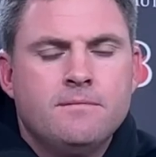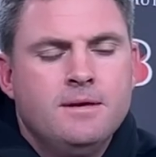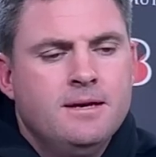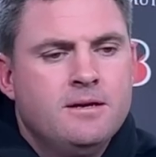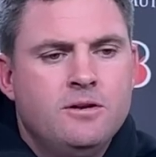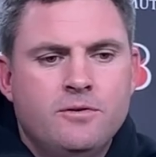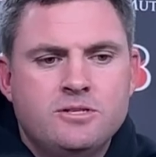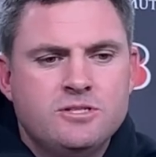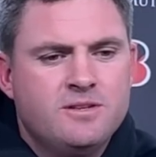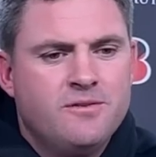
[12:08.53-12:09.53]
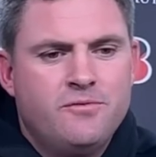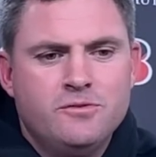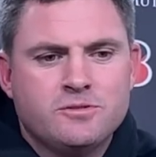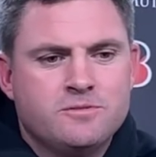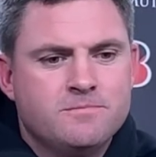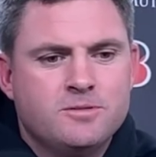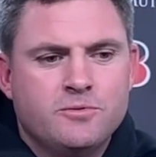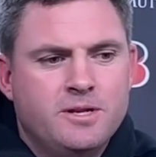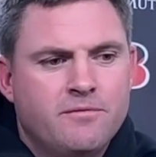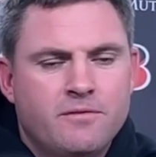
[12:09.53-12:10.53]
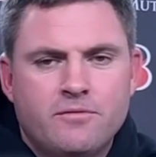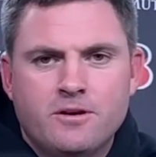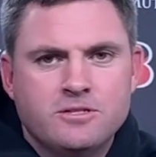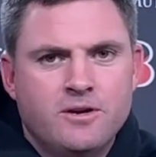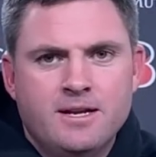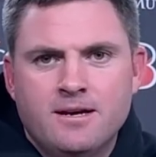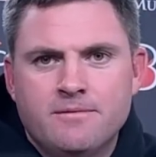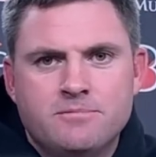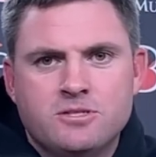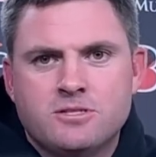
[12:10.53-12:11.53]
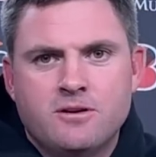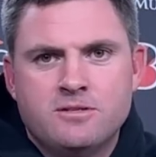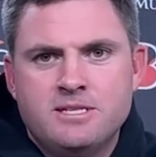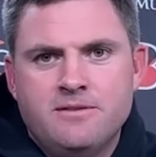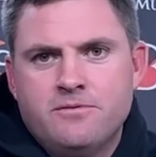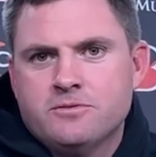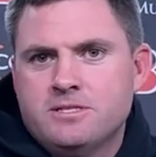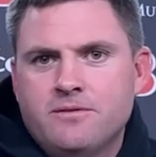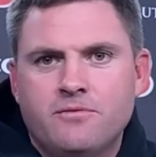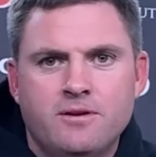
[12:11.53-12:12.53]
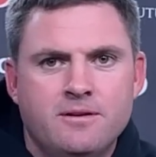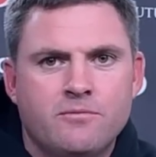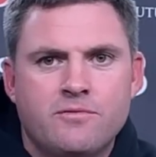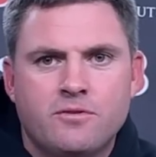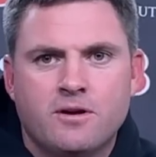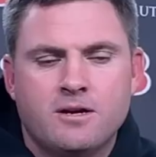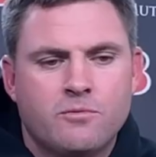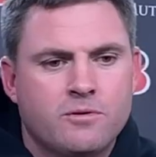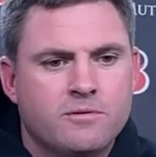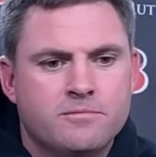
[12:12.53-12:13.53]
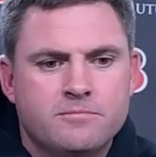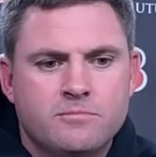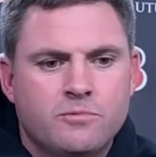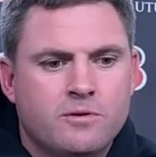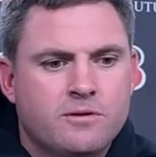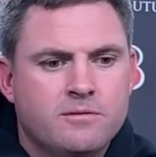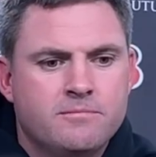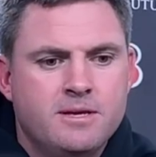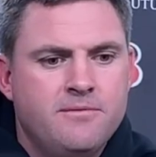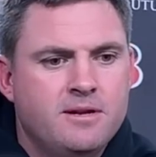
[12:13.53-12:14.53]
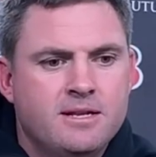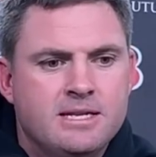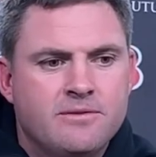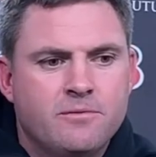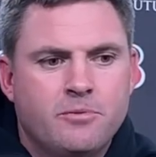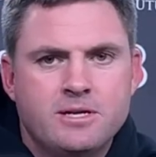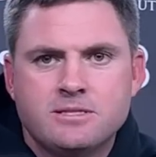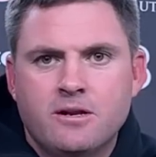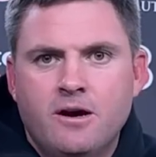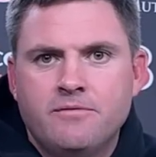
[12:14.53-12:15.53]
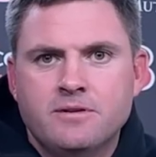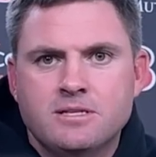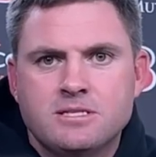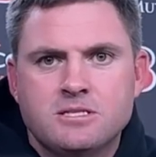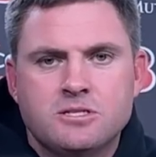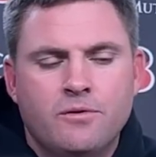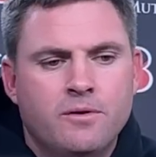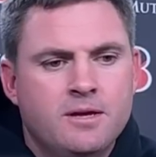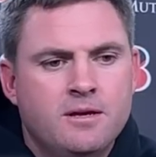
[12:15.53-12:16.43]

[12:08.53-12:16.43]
Yeah, you know, it just it feels so different for us right now. Just our team feels different. We feel like we're we're even in a different place on offense, and so.